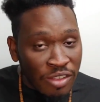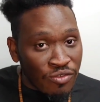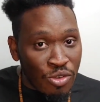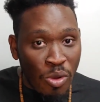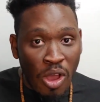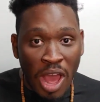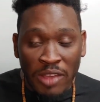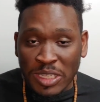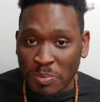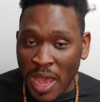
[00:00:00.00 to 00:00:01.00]
of you all
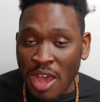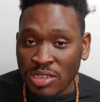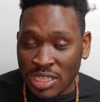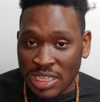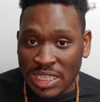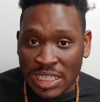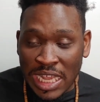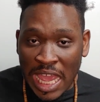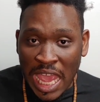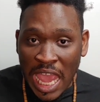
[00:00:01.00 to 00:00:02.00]
have spouses,
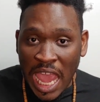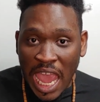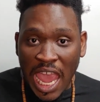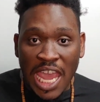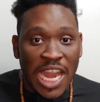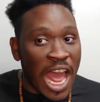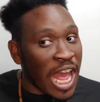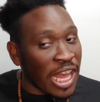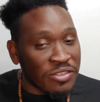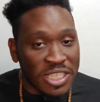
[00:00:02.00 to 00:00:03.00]
and
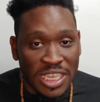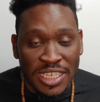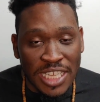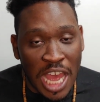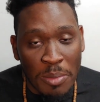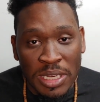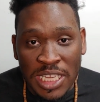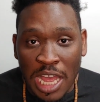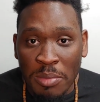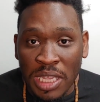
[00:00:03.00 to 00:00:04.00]
I have seen time and
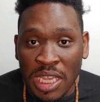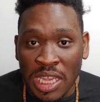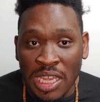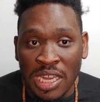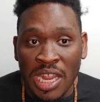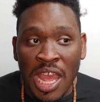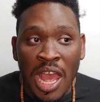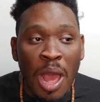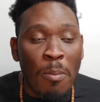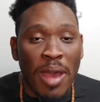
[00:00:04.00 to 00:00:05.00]
time again,
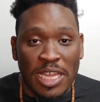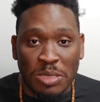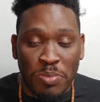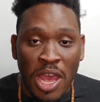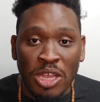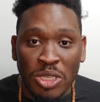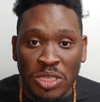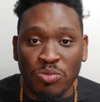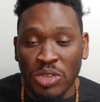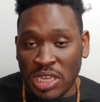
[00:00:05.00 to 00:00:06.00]
my
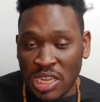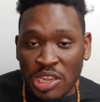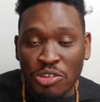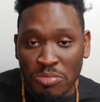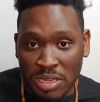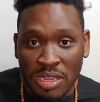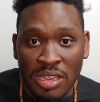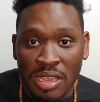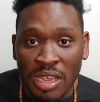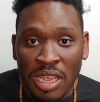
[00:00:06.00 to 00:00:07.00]
spouse would kill
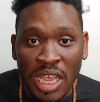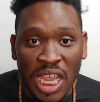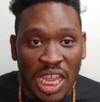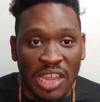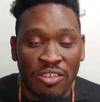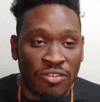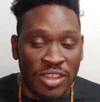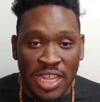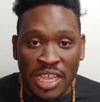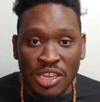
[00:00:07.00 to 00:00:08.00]
me if
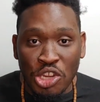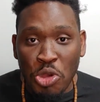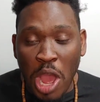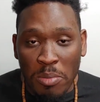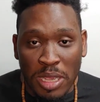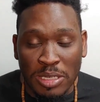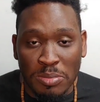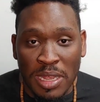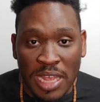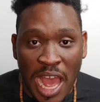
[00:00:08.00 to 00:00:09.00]
they knew how much
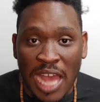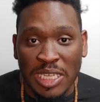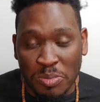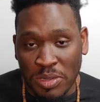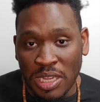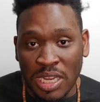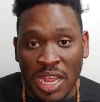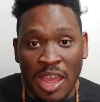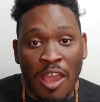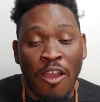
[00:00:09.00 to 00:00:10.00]
I spent.
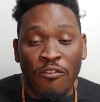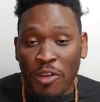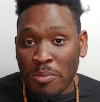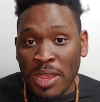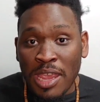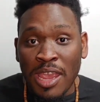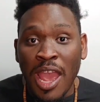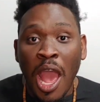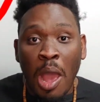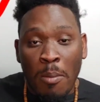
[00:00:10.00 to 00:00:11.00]
For me,
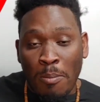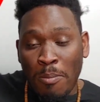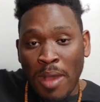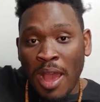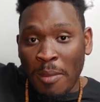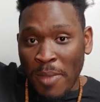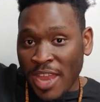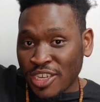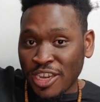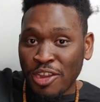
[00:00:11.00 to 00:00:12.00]
my
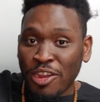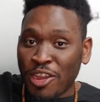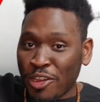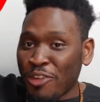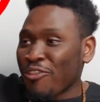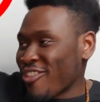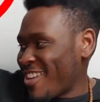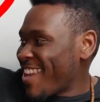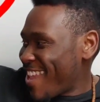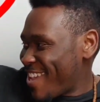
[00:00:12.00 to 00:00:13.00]
imaginary
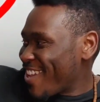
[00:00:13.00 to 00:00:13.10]
girlfriend